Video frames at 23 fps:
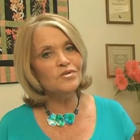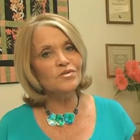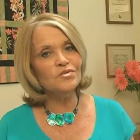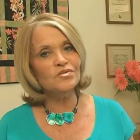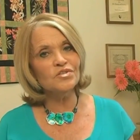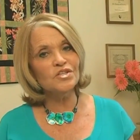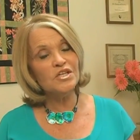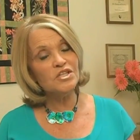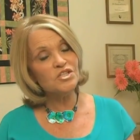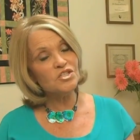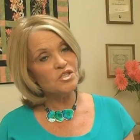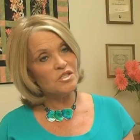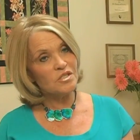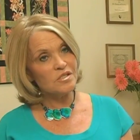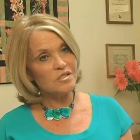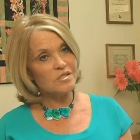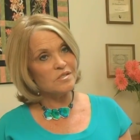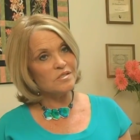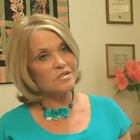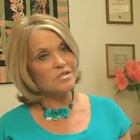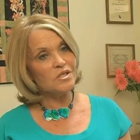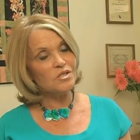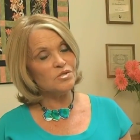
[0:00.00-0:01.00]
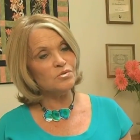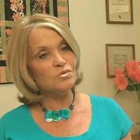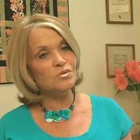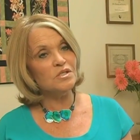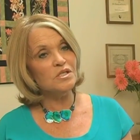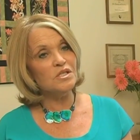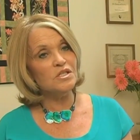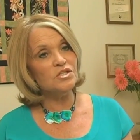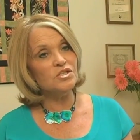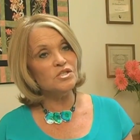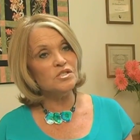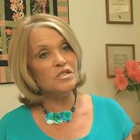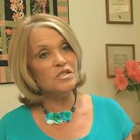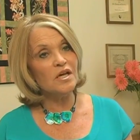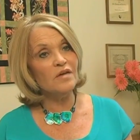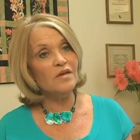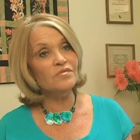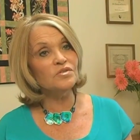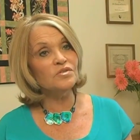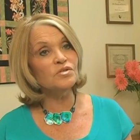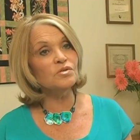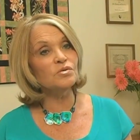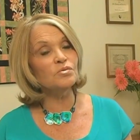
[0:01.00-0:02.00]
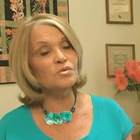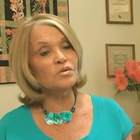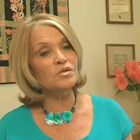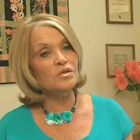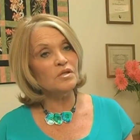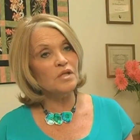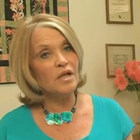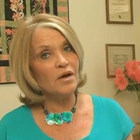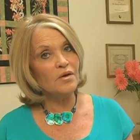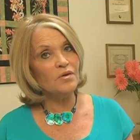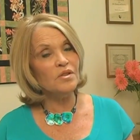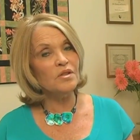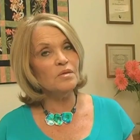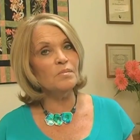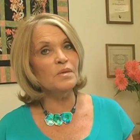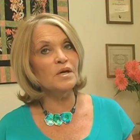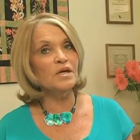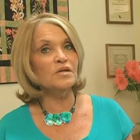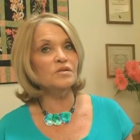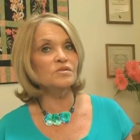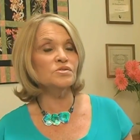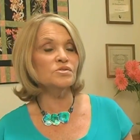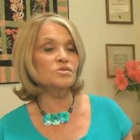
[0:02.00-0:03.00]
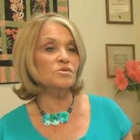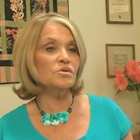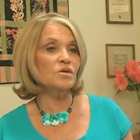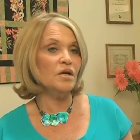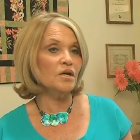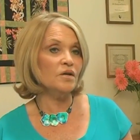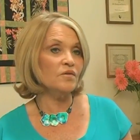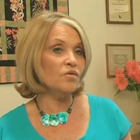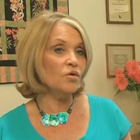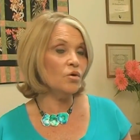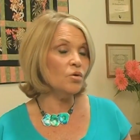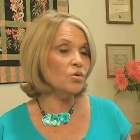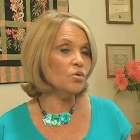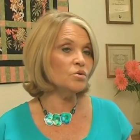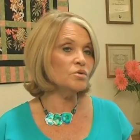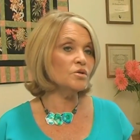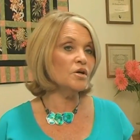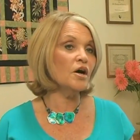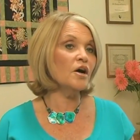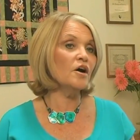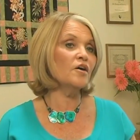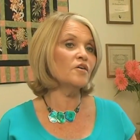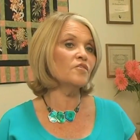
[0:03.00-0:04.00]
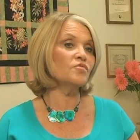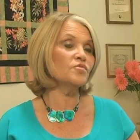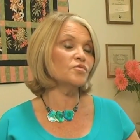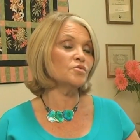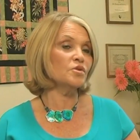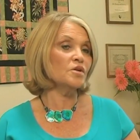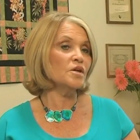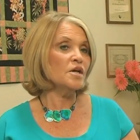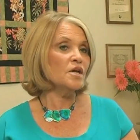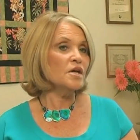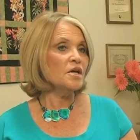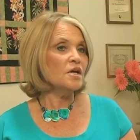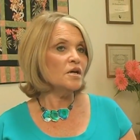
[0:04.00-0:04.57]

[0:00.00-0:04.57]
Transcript: teachings, sexual teachings, have to do with allowing the male to kind of hold off or